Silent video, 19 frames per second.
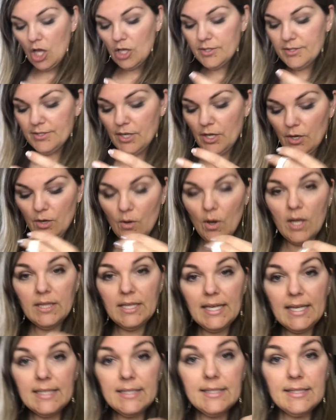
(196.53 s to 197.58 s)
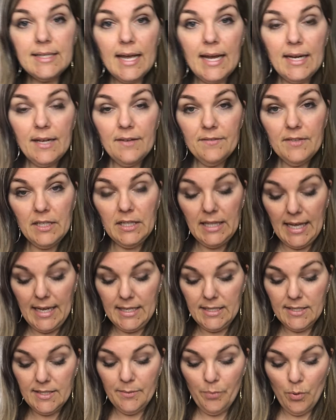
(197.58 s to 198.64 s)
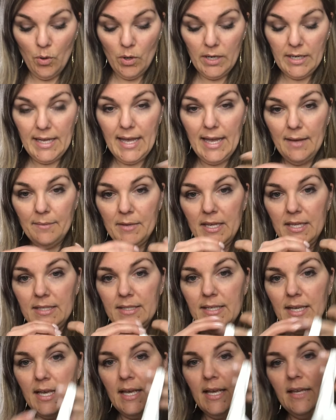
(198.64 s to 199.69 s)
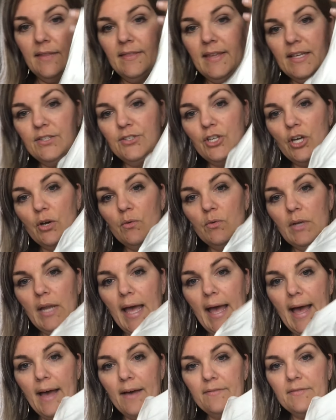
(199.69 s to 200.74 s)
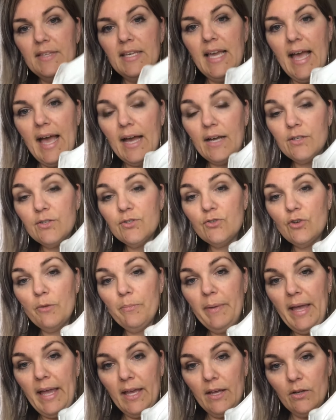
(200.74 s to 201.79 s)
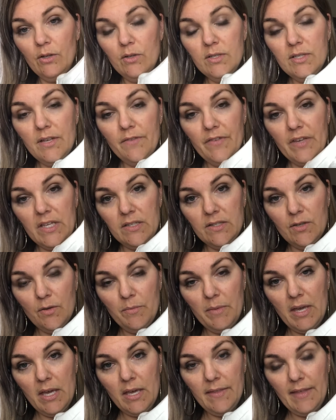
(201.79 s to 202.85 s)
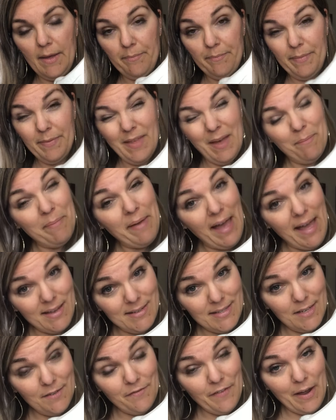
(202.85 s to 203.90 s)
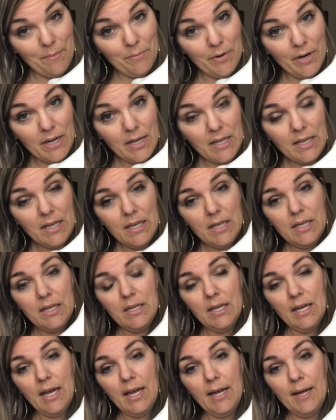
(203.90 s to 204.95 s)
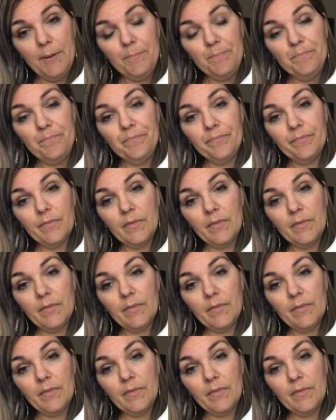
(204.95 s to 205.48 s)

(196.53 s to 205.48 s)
Also, on the inside of the light support camis, they don't have the extra panels of Entomy, that patented fabric, the